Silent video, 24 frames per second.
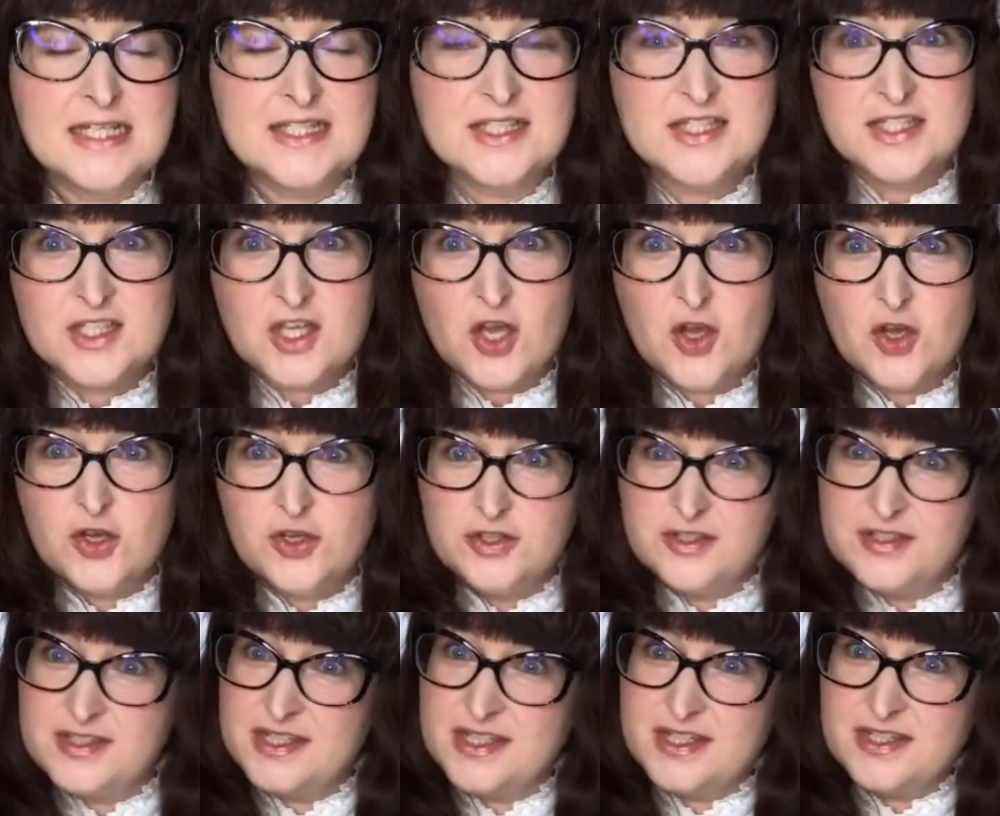So
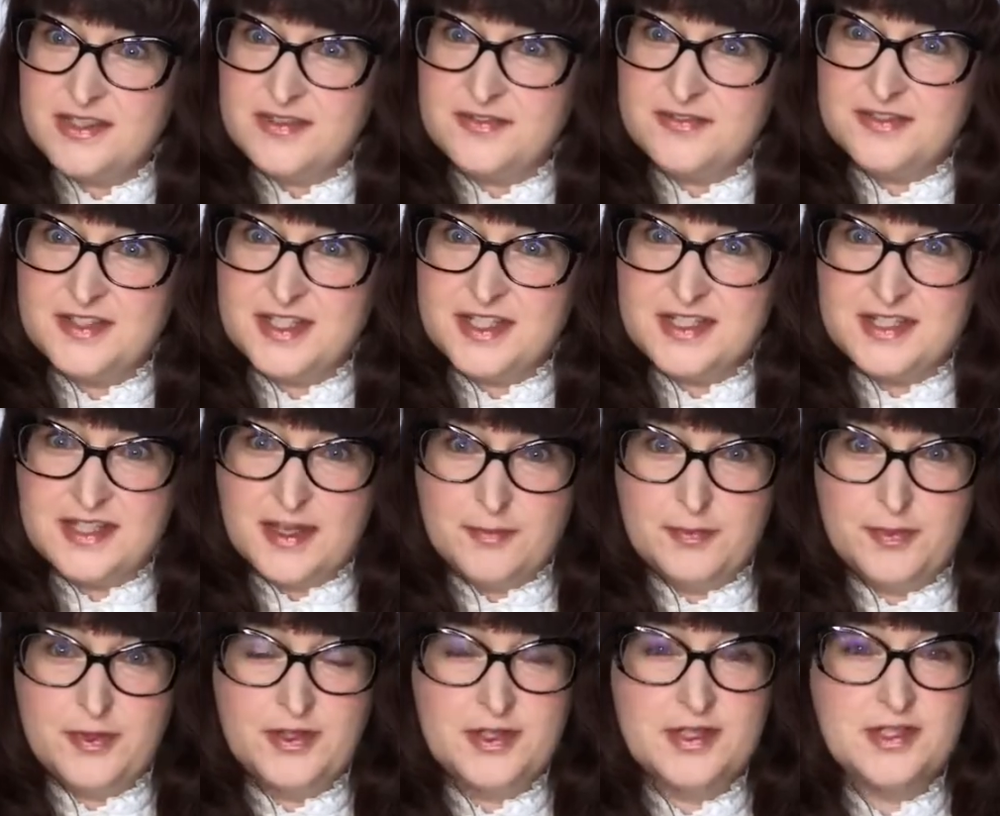the 6th of
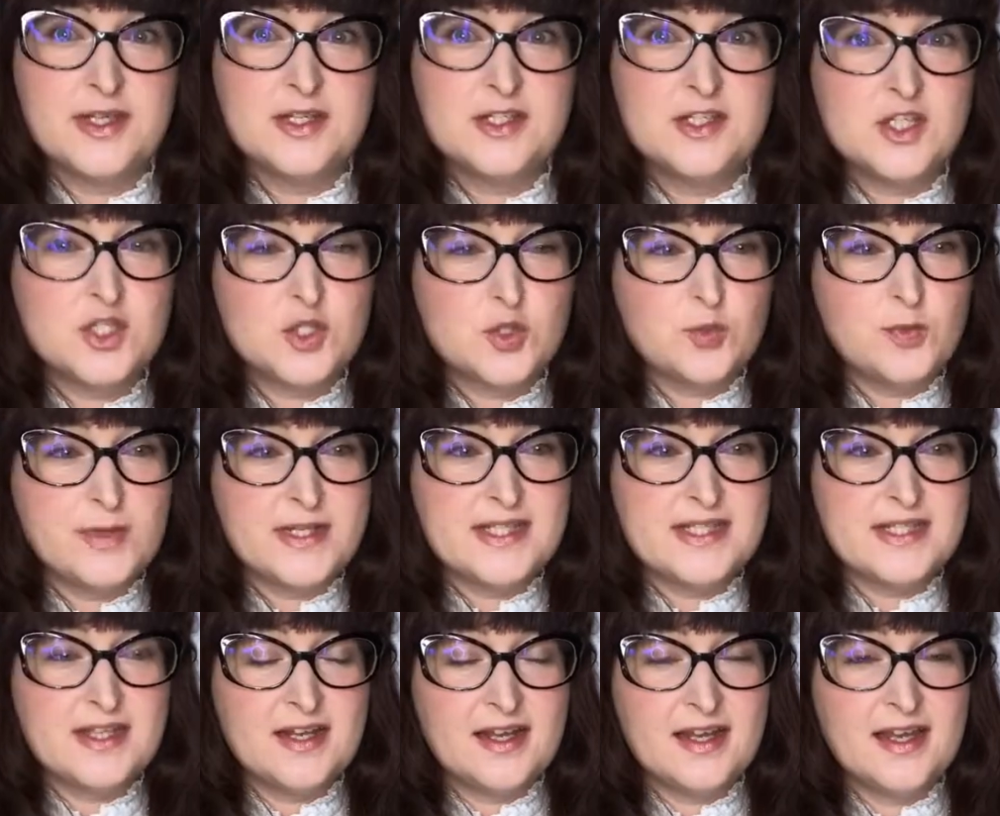December in
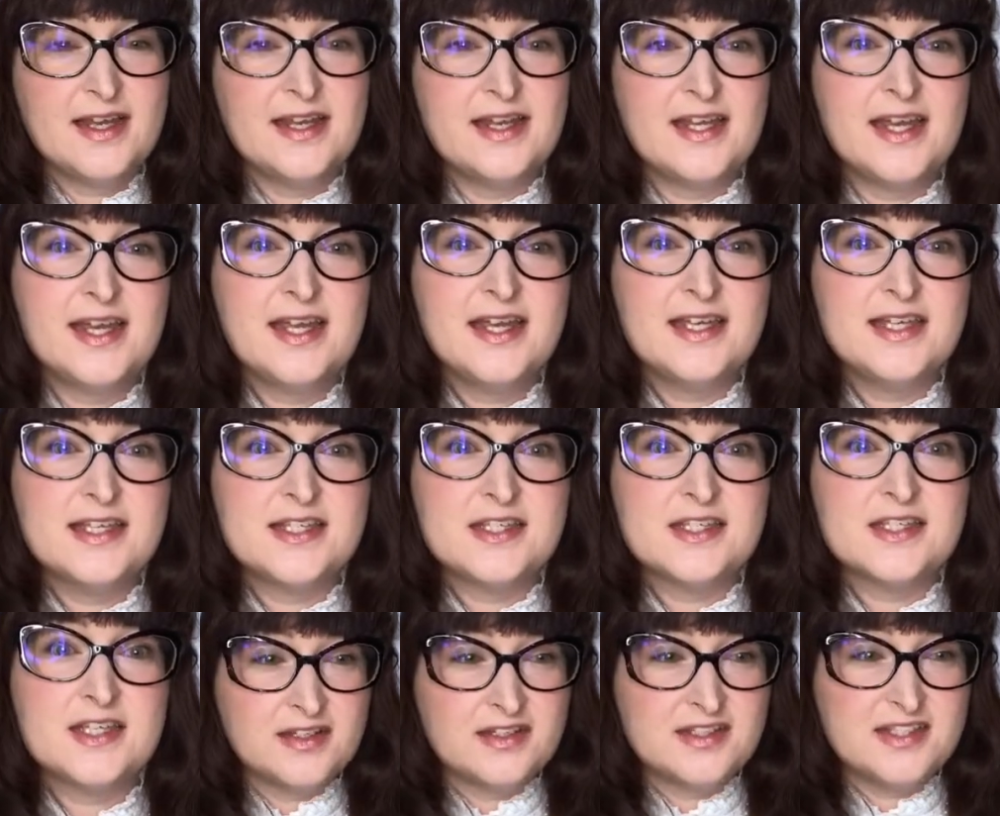Switzerland
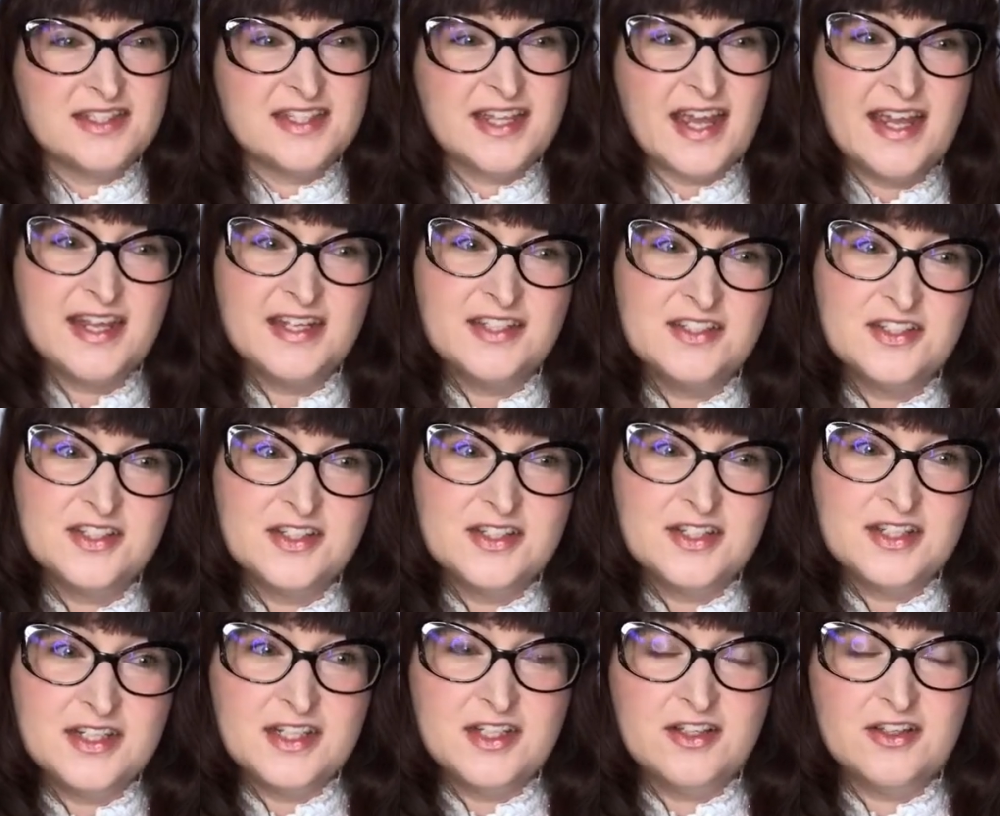is St.
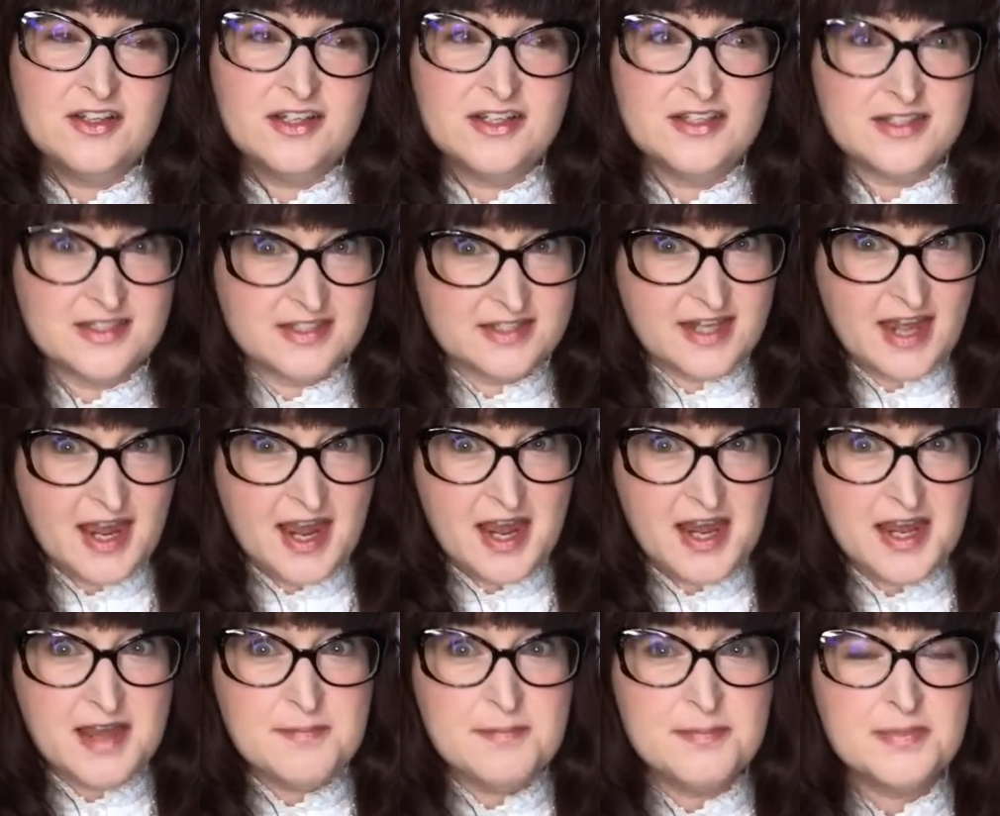Nicholas
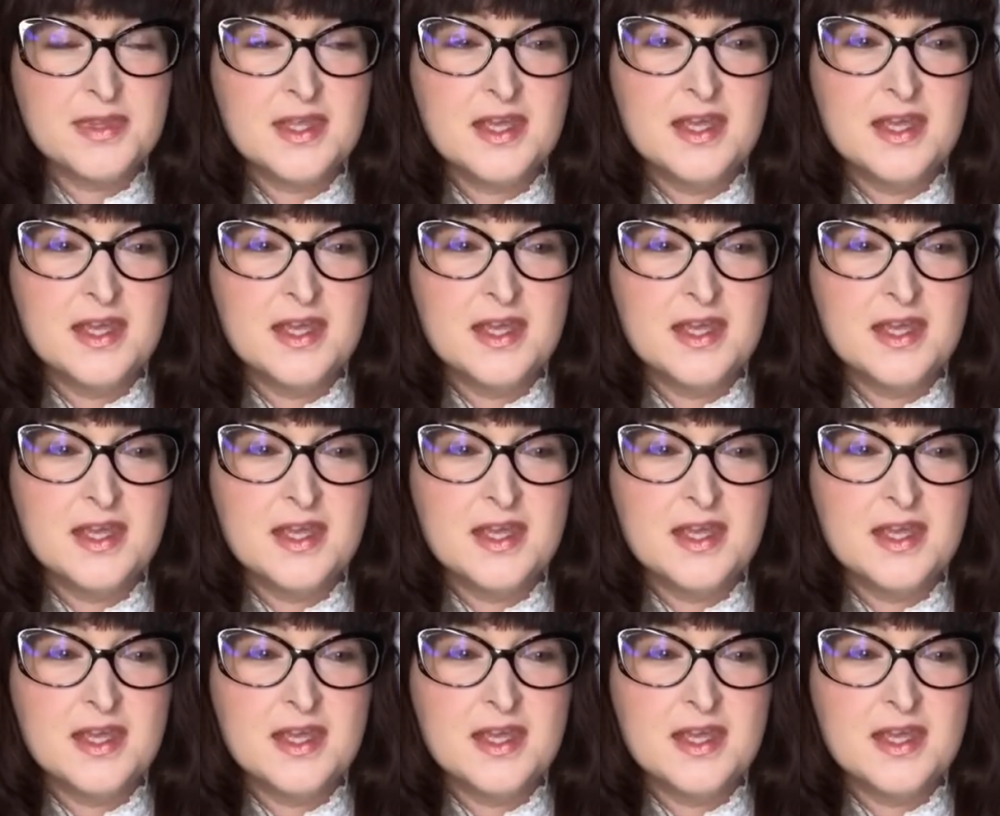Day.